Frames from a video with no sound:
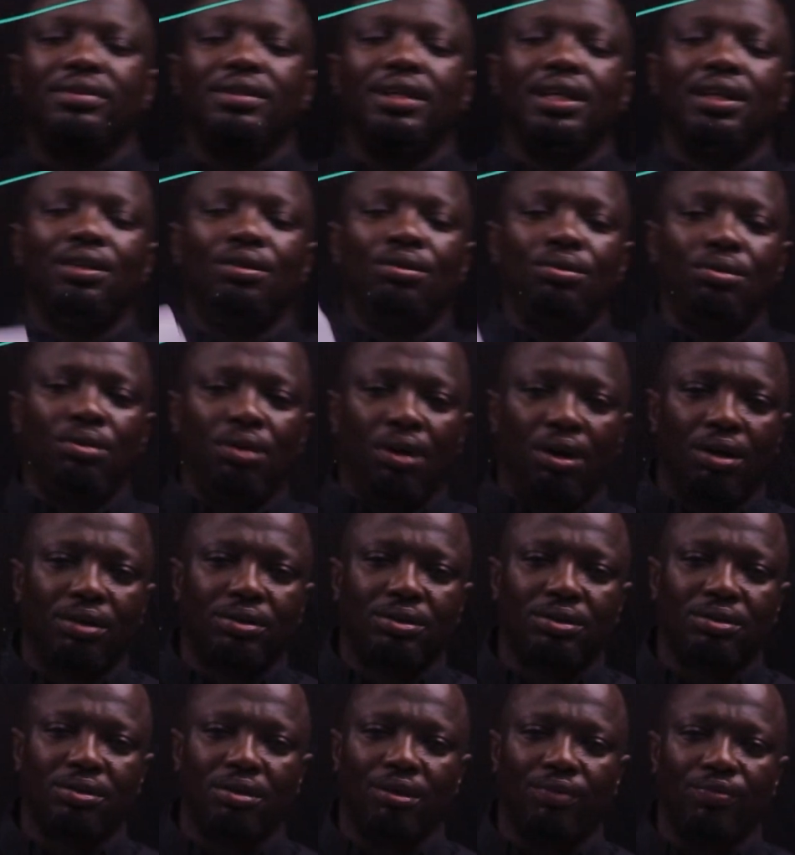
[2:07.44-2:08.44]
a
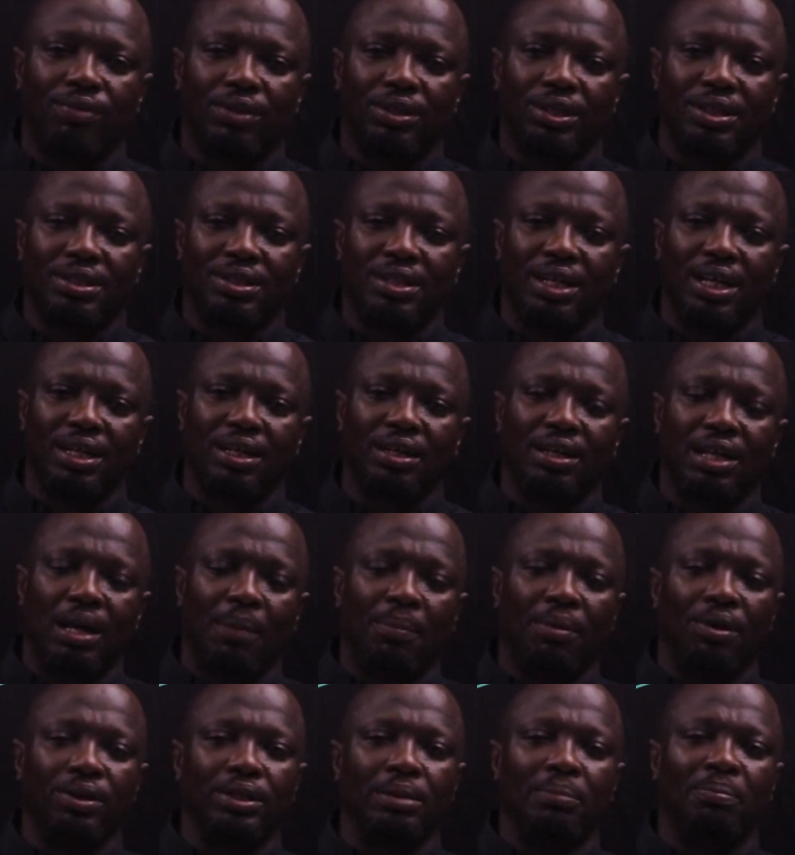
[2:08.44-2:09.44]
lot of understanding
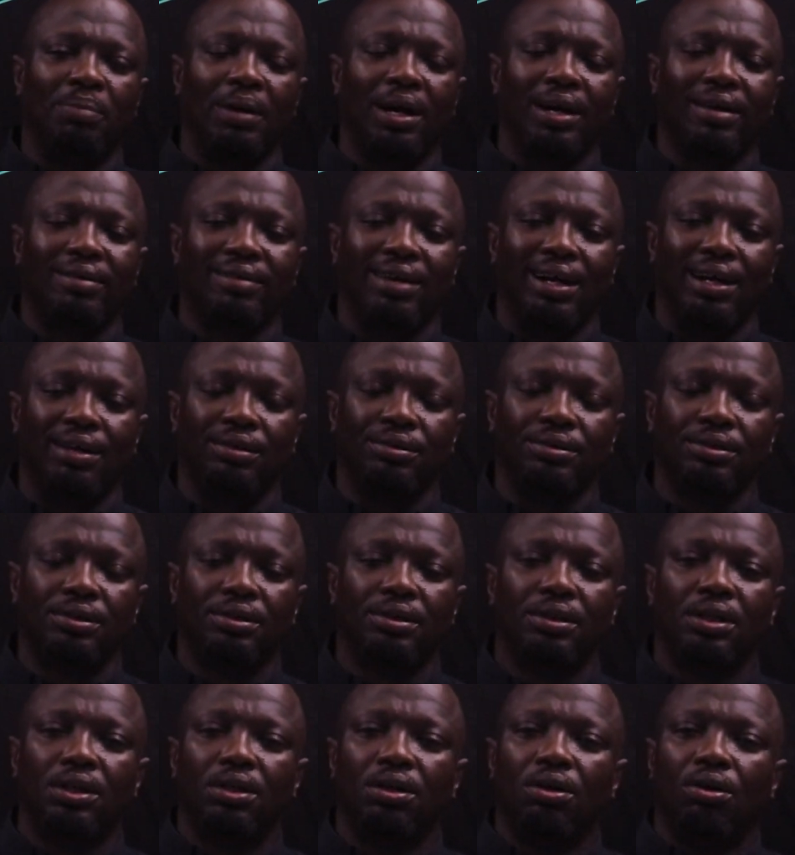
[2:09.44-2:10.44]
about the background
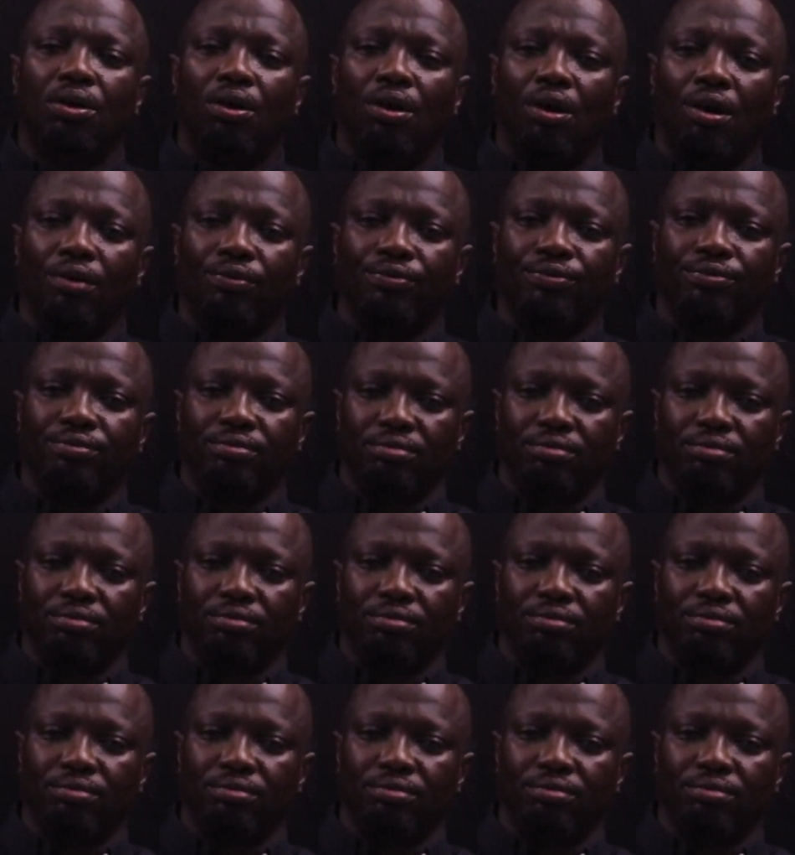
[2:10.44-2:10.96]
of